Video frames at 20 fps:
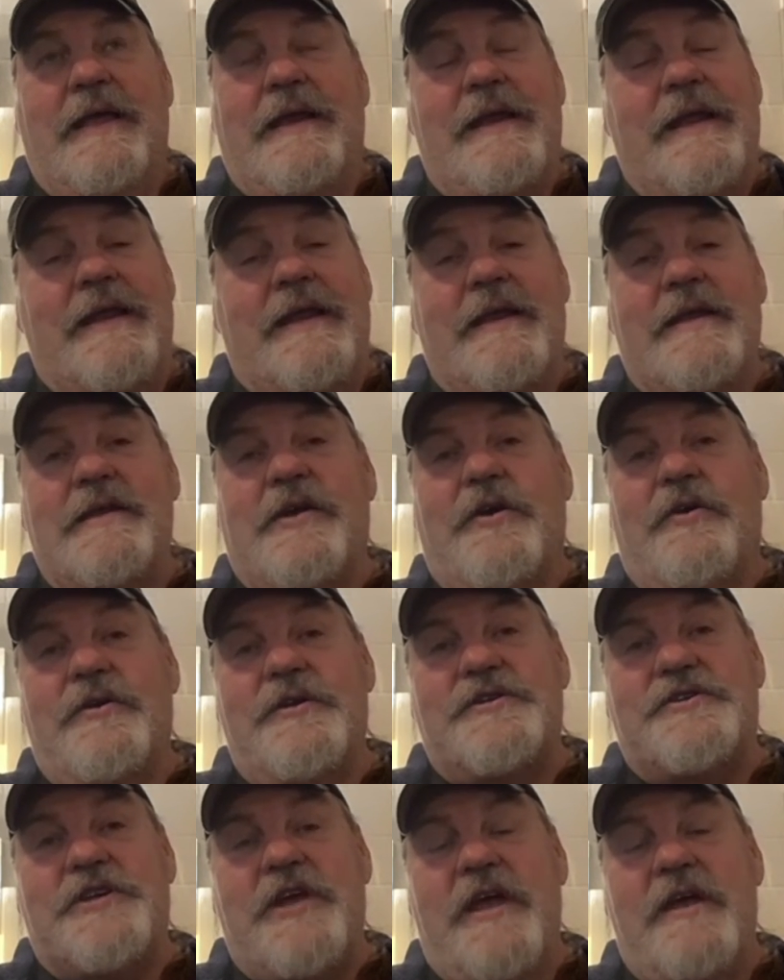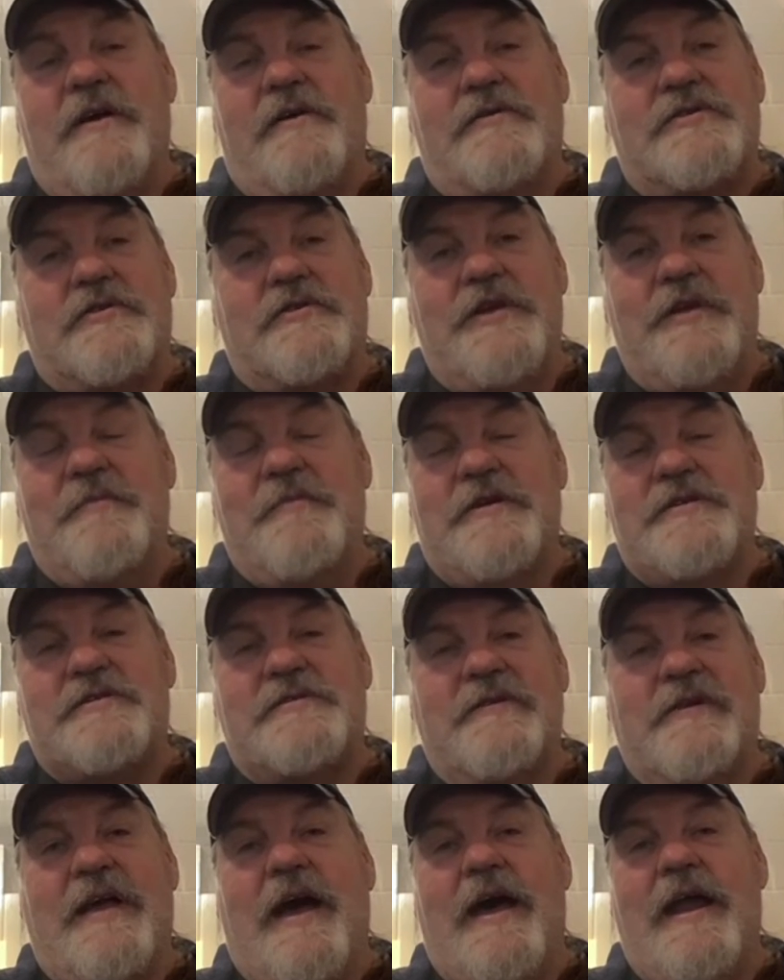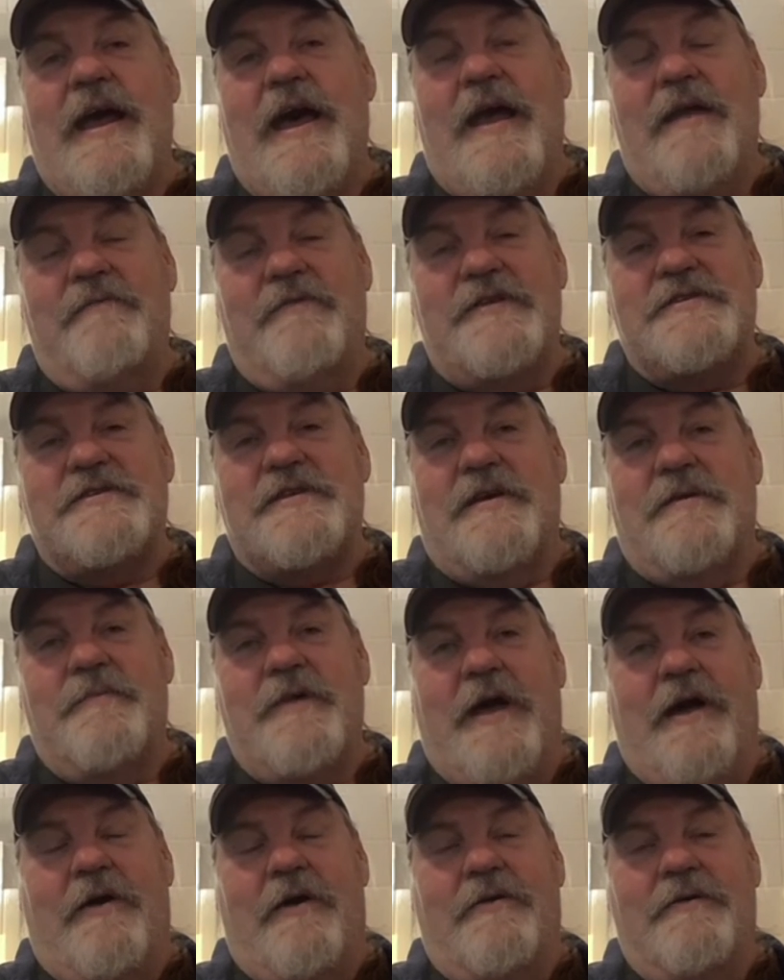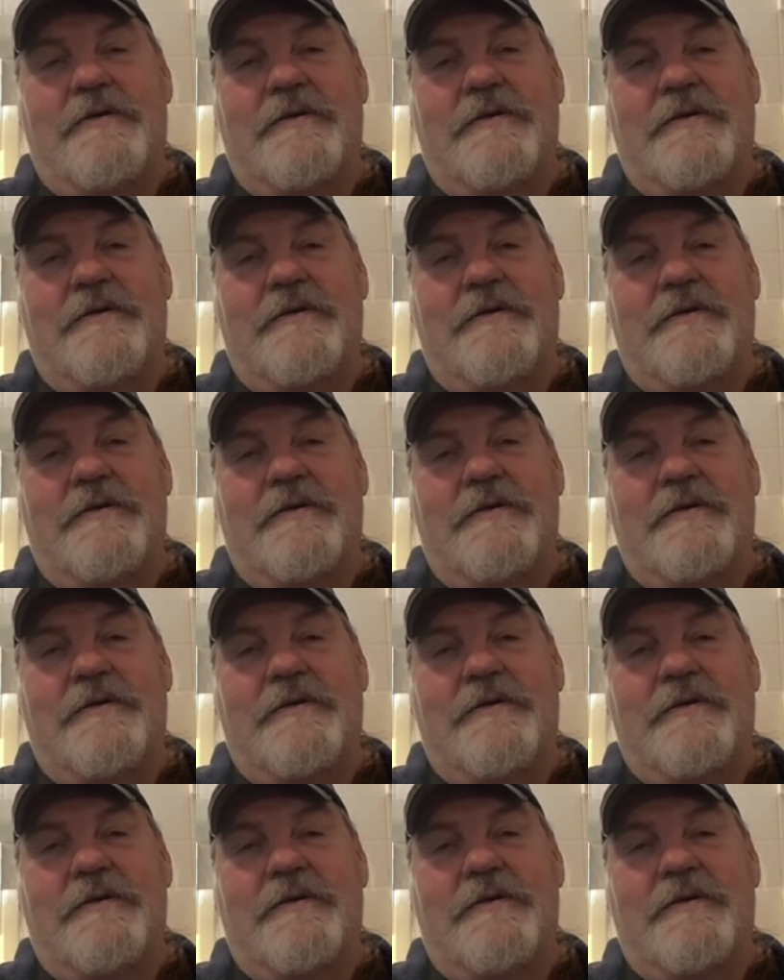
he didn't go to jail, so he must have got out of it somehow.